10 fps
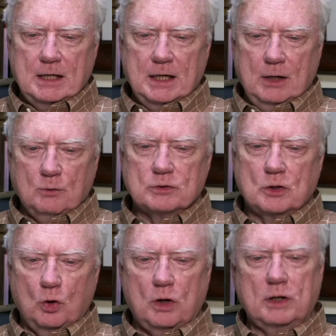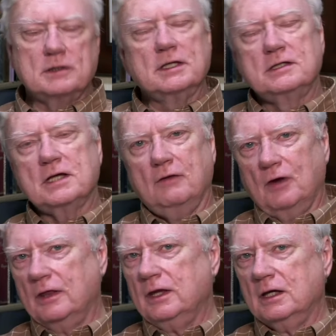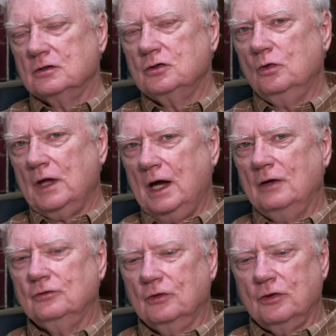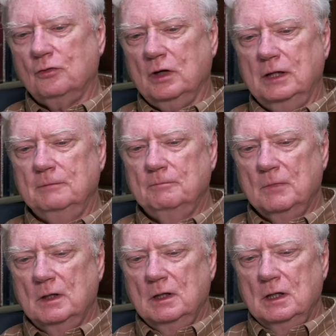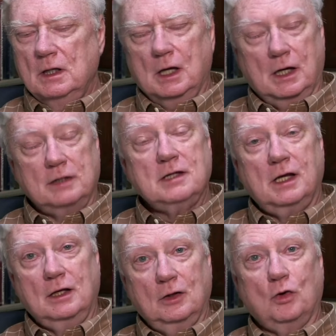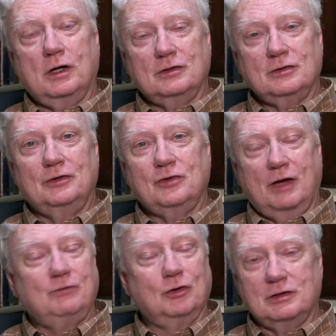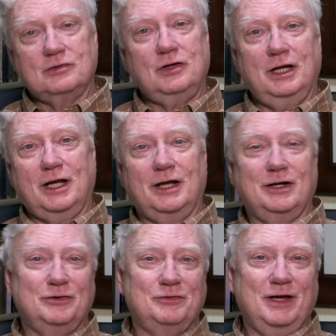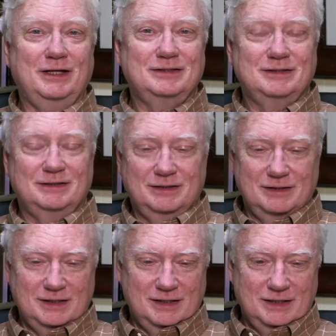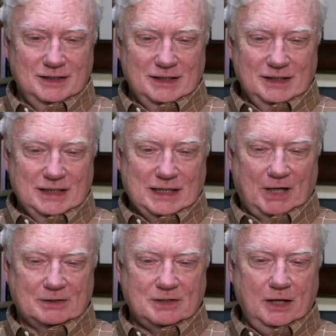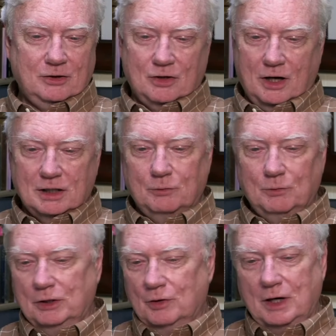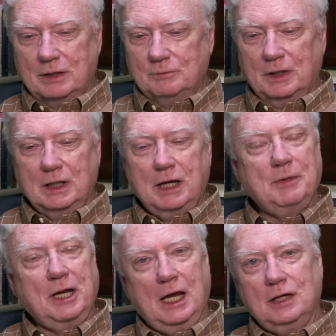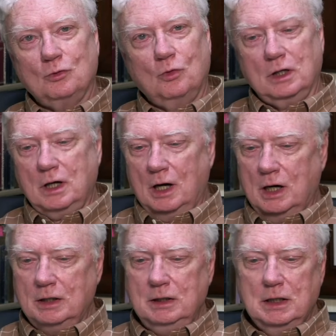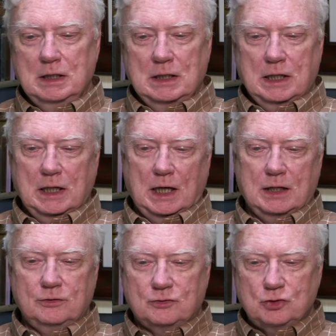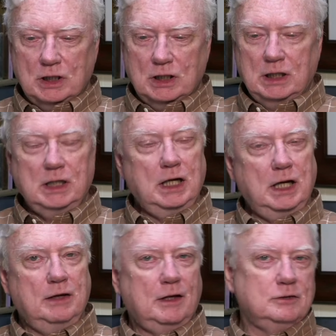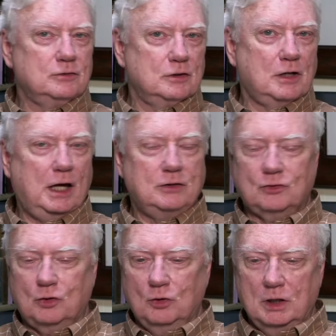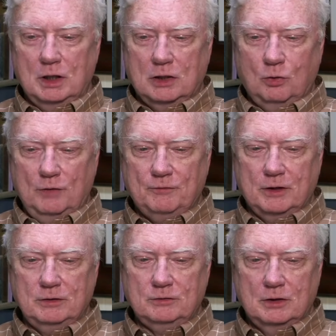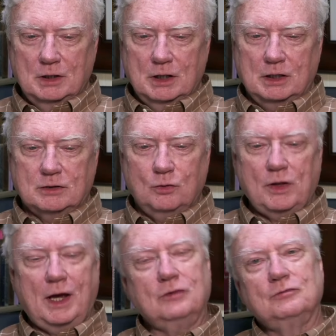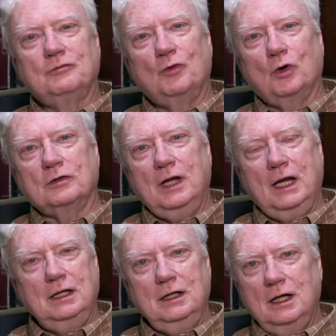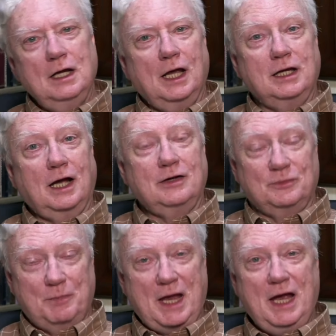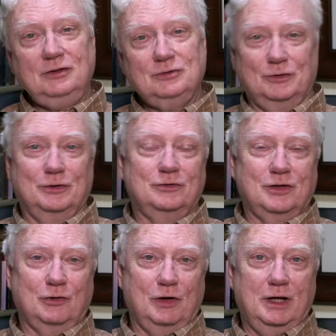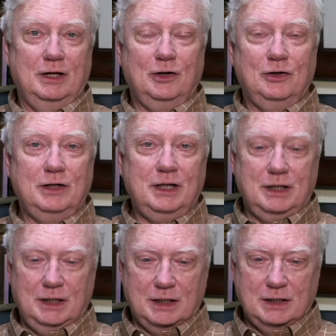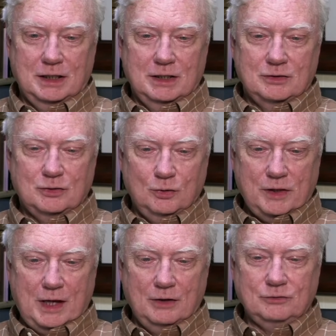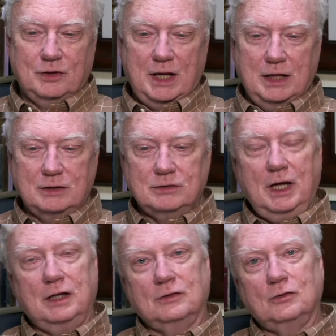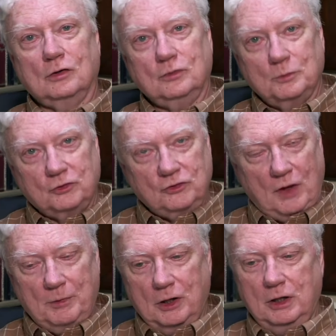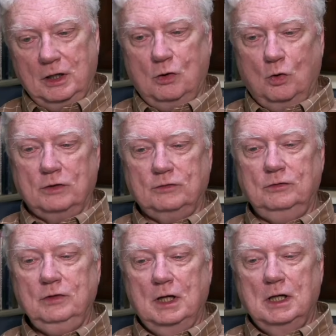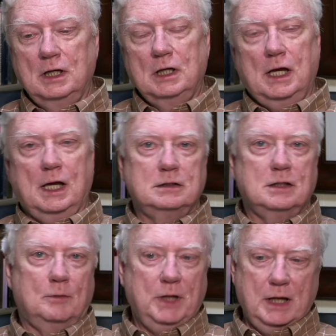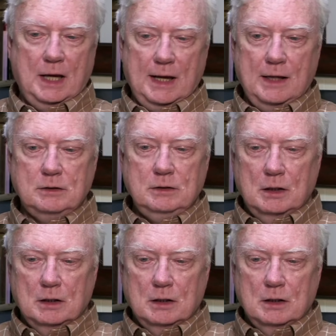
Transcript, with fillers: he was gloriously saved. I think in 2003, and I say gloriously saved. You can see it on his face. I say he could hardly read or write. He began to work hard. He got his GED, that's their high school equivalence in 2014, and he got his bachelor's degree, earned it in 2018. Took some seminary courses and uh, began